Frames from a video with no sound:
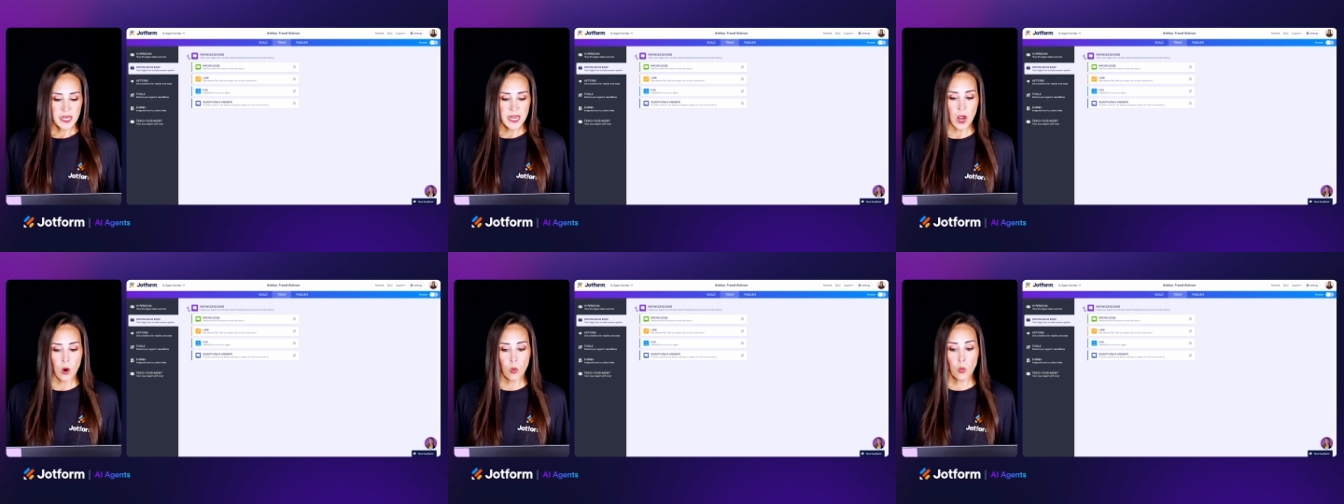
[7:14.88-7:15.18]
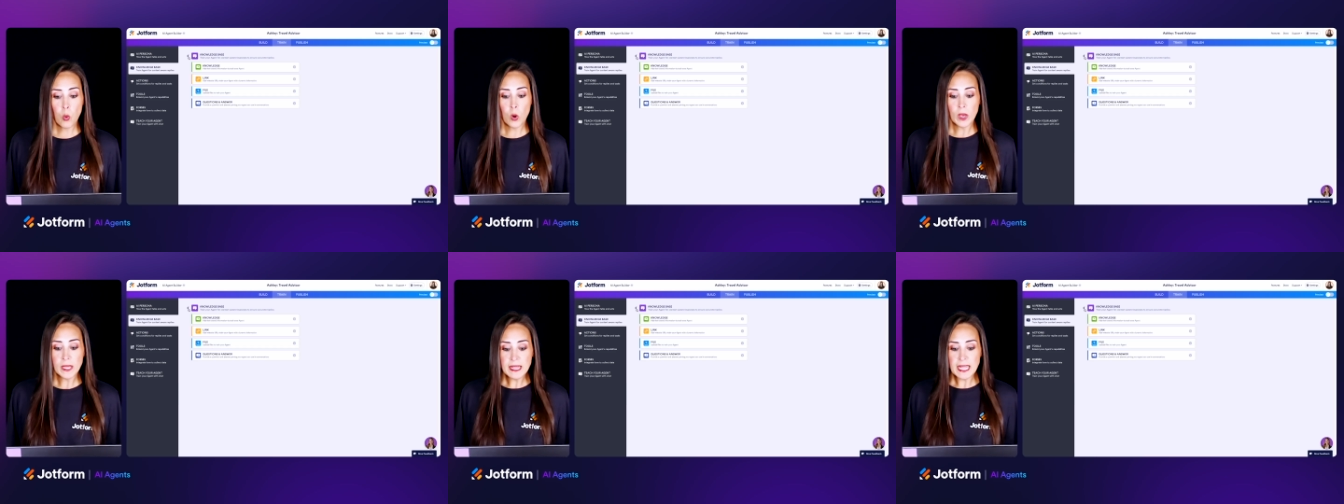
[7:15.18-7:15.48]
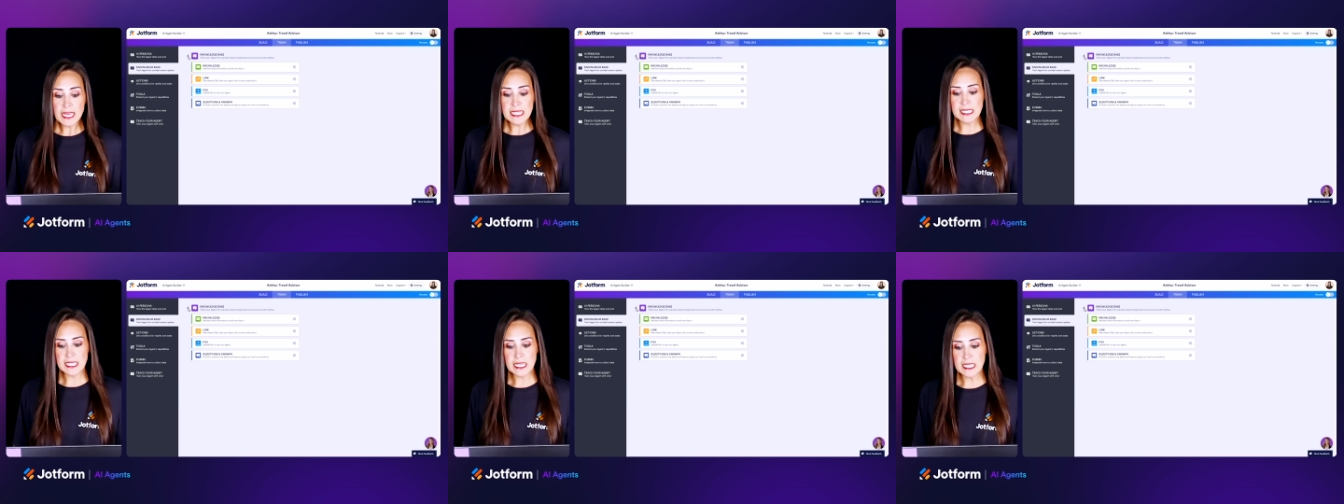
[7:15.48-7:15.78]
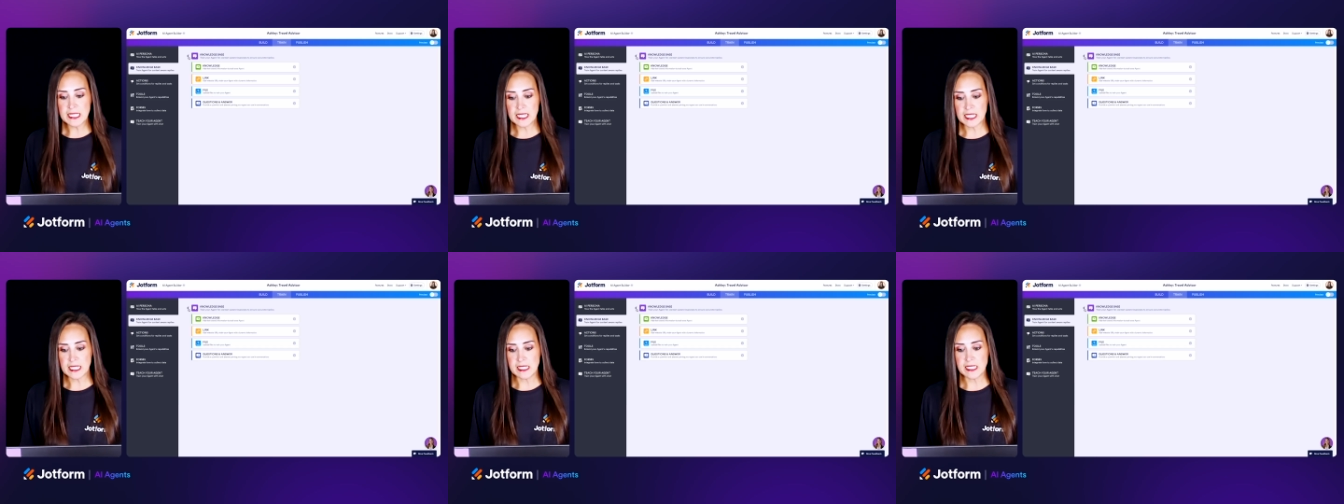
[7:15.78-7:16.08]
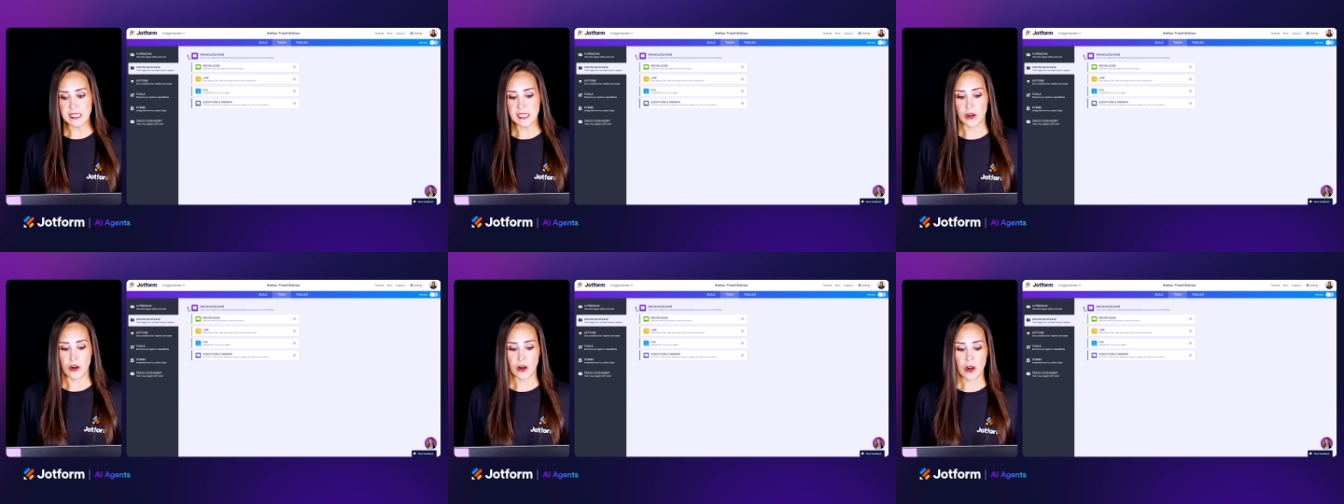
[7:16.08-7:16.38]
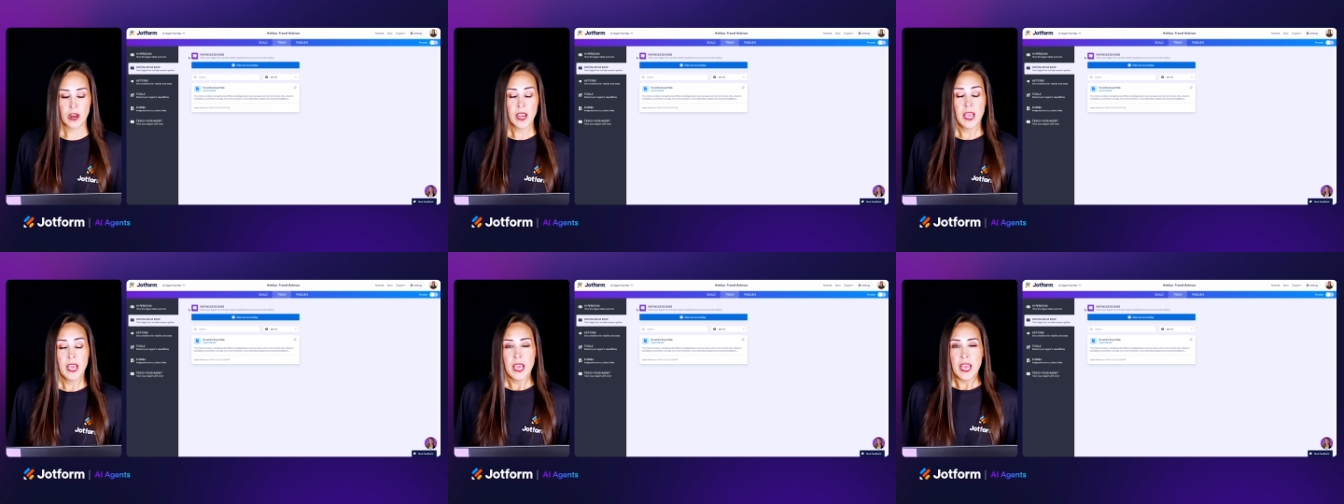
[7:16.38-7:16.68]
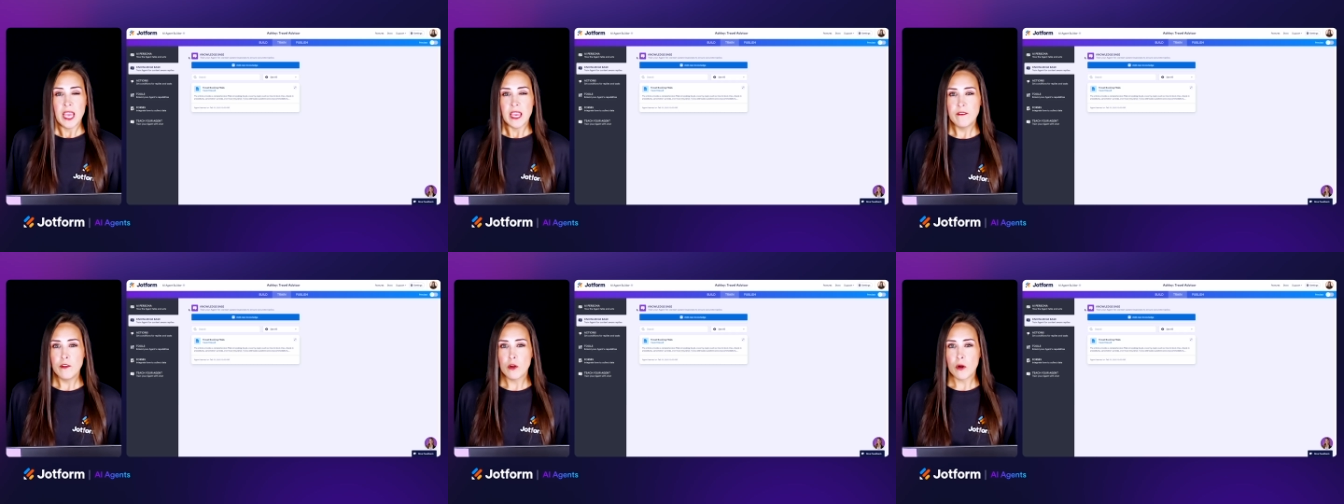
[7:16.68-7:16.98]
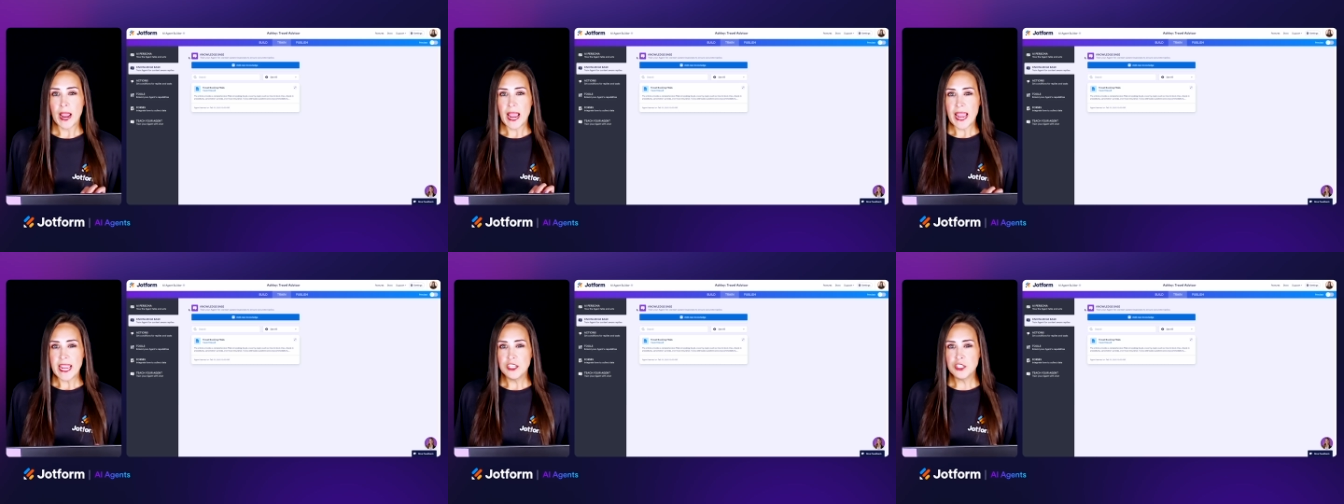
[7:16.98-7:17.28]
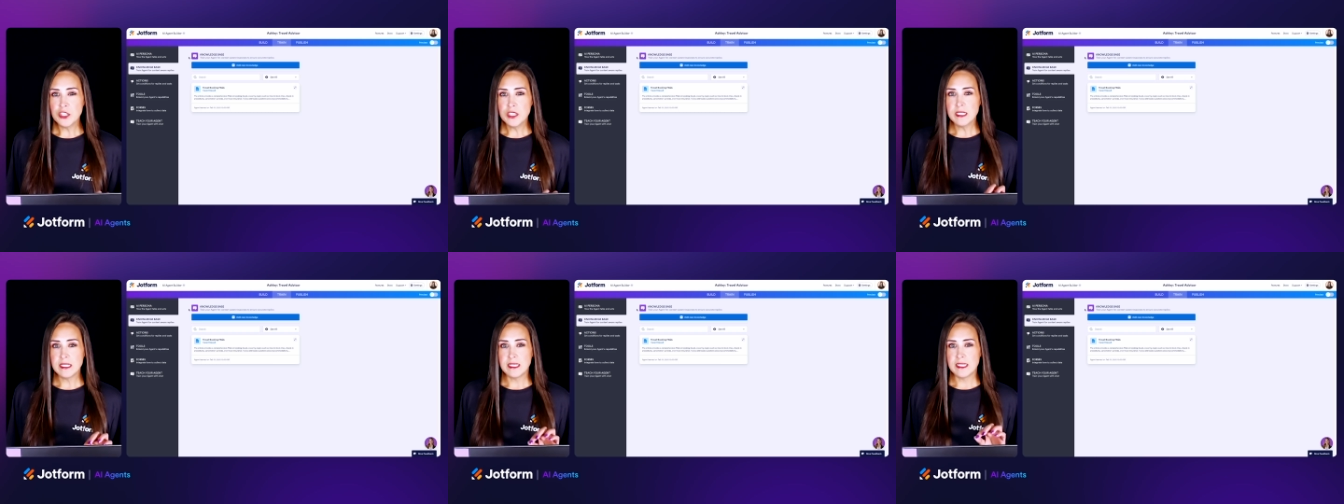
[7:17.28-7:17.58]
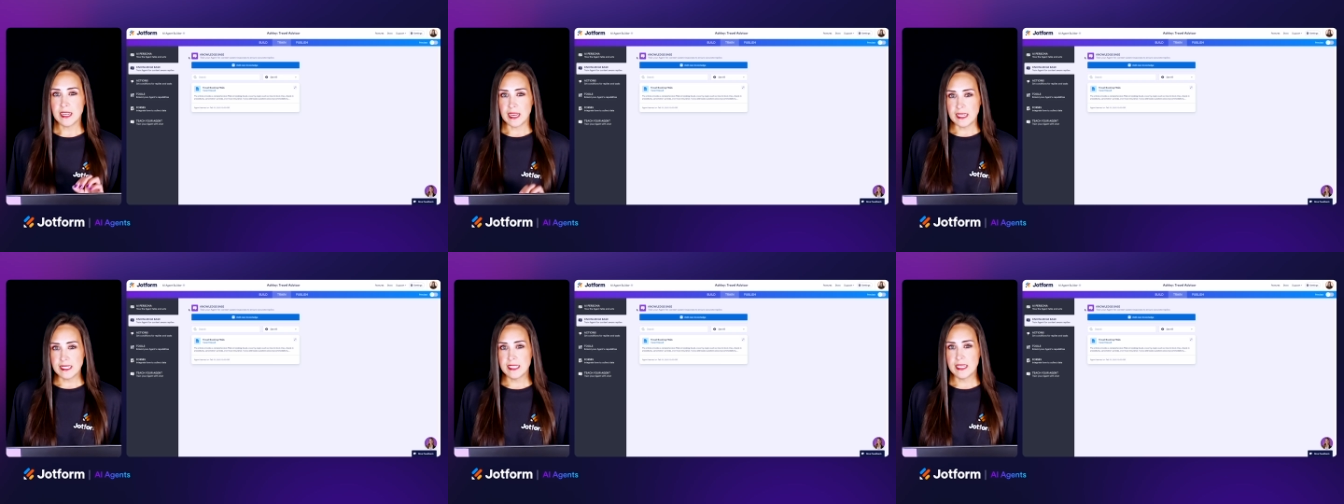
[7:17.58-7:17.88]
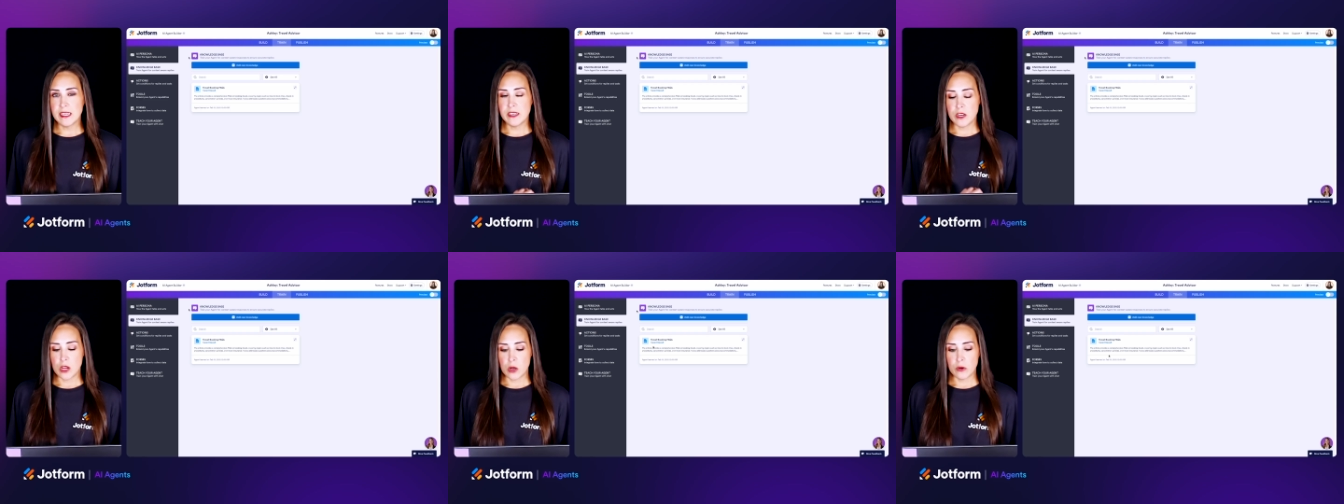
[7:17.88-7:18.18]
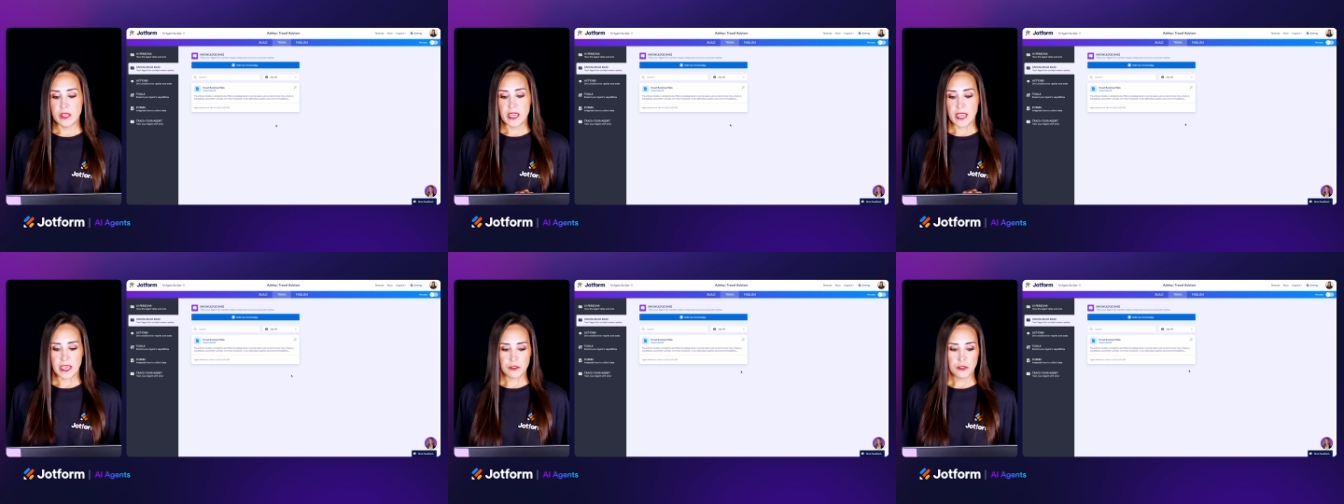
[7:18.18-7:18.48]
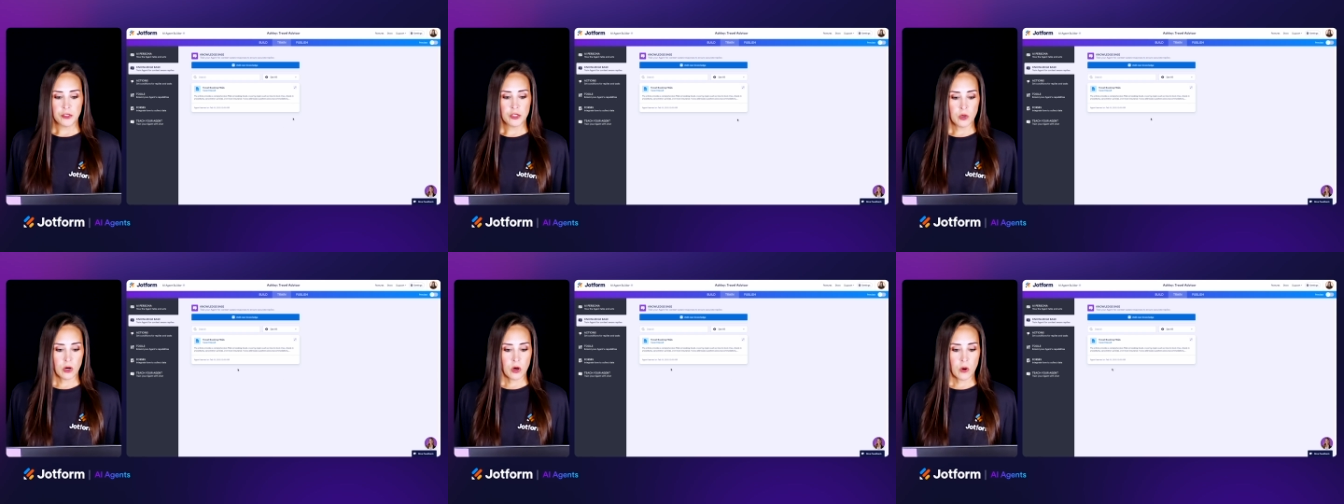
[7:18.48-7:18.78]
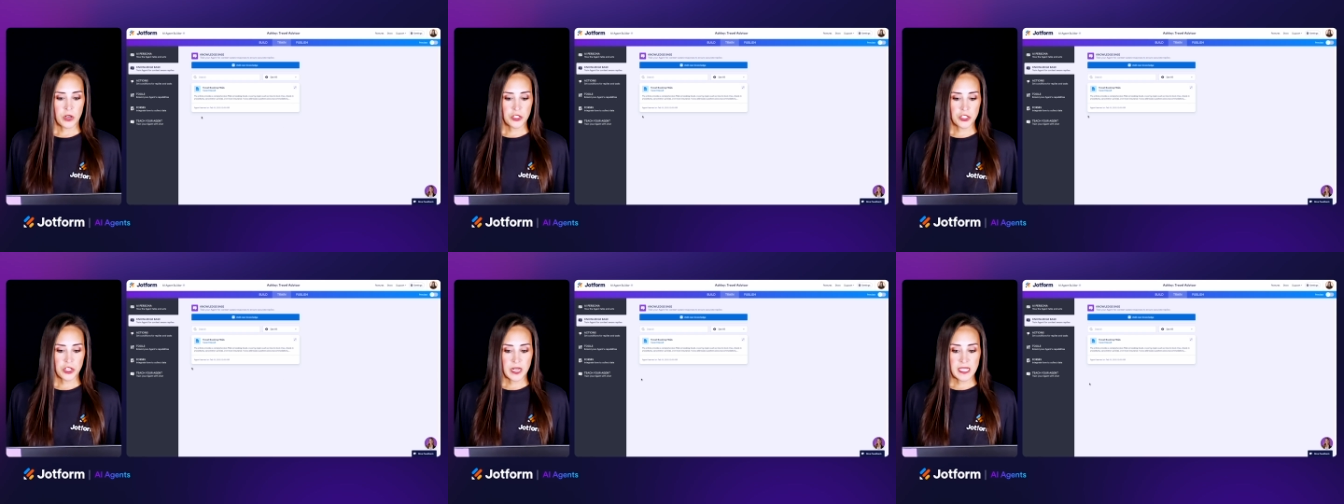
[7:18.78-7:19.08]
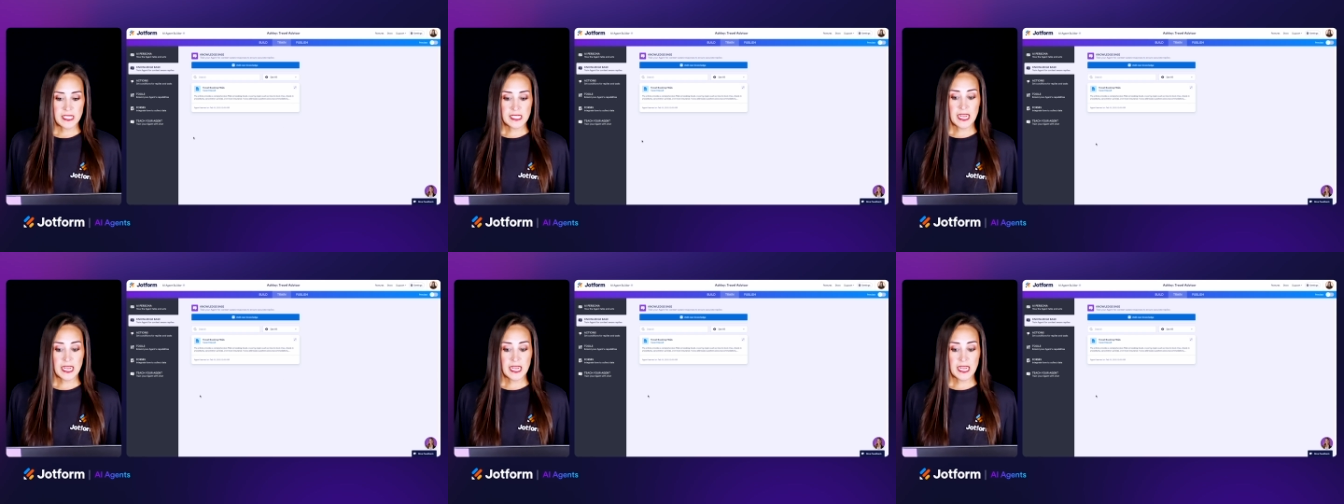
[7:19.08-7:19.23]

Now, one last thing to consider if your agent doesn't know the answer to a question,